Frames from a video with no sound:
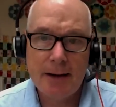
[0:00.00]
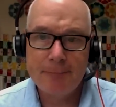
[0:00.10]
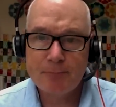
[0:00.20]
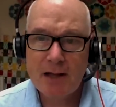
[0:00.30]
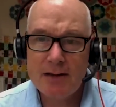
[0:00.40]

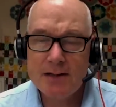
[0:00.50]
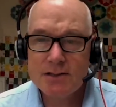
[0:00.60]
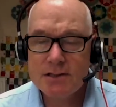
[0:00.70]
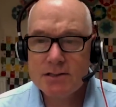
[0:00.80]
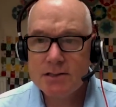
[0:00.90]
Um, and
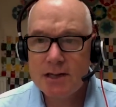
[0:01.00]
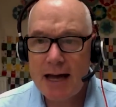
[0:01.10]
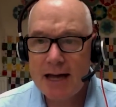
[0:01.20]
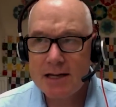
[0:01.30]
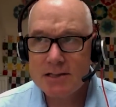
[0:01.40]
this is
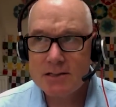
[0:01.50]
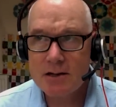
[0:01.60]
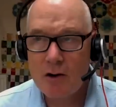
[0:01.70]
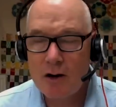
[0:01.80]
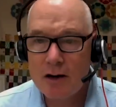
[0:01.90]
as
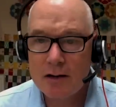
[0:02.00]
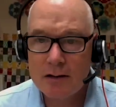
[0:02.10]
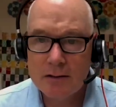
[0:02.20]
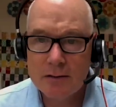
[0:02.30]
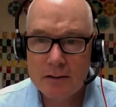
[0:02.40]

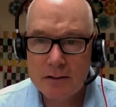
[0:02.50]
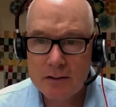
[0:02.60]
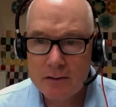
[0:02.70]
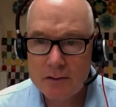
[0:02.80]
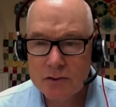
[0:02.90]
are
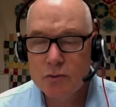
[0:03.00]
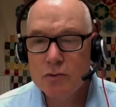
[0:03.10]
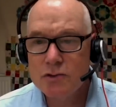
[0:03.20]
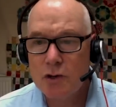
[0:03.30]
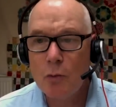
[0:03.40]

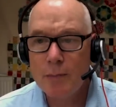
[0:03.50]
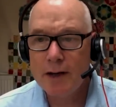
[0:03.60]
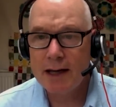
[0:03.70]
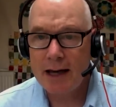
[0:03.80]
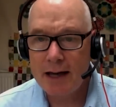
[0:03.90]
schools
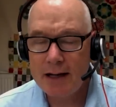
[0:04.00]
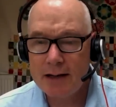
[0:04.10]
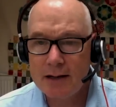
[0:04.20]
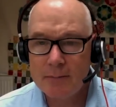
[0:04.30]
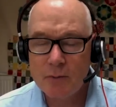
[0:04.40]
open again.
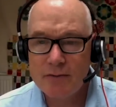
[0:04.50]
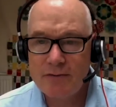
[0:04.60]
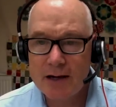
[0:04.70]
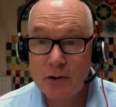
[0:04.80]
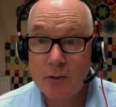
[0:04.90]
Um, we've
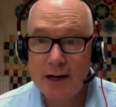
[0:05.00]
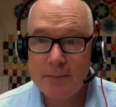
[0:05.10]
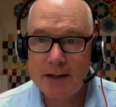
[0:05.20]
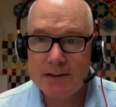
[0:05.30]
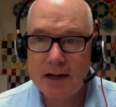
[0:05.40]
had quite a
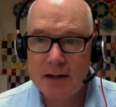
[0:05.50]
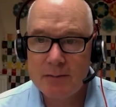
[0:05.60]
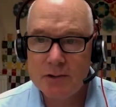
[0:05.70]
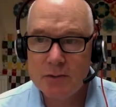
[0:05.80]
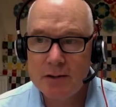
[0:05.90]
bit of
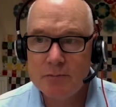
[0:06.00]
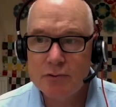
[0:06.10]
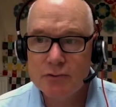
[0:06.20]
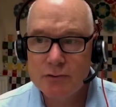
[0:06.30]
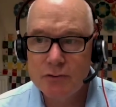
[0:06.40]
time to
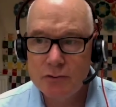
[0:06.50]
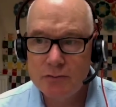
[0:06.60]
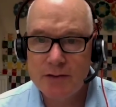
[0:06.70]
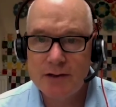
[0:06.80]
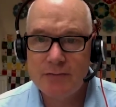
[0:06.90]

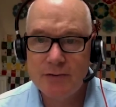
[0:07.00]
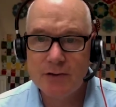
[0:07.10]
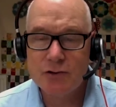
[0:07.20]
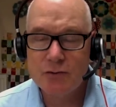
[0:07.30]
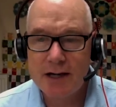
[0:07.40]
improve the
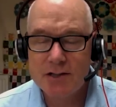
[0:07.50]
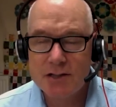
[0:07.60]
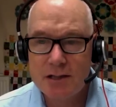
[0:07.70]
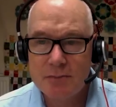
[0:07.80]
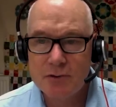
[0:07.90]

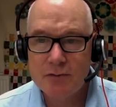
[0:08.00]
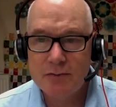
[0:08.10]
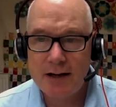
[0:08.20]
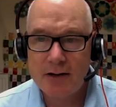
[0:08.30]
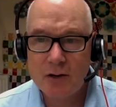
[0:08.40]
filtration, improve
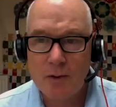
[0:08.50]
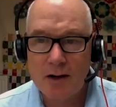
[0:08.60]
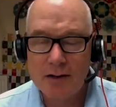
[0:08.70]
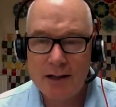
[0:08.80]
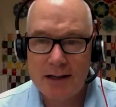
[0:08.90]
the air
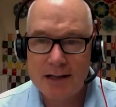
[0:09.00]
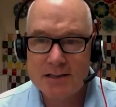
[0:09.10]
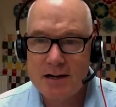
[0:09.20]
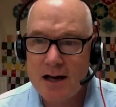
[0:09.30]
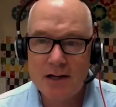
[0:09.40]
quality.
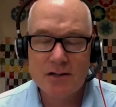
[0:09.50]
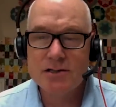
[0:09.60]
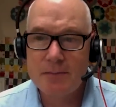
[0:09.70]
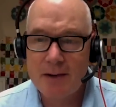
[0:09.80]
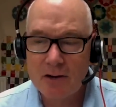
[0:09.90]
That's not
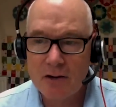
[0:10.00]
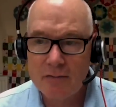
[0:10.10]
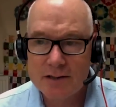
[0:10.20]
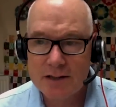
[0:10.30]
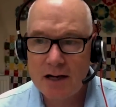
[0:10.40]
just about
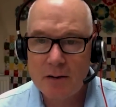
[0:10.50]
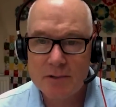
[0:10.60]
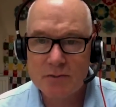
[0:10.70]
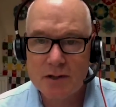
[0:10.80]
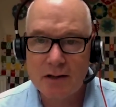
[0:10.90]
COVID, it's going to help
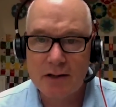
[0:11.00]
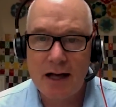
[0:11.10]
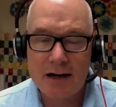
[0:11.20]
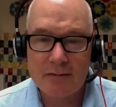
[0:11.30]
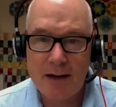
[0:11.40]
us with a
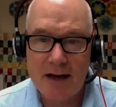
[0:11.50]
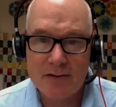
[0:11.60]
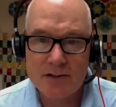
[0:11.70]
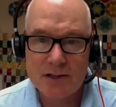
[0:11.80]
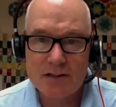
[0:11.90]
lot of
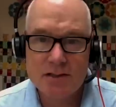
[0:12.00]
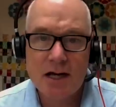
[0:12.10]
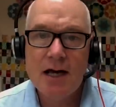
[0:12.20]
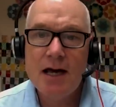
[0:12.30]
pathogens.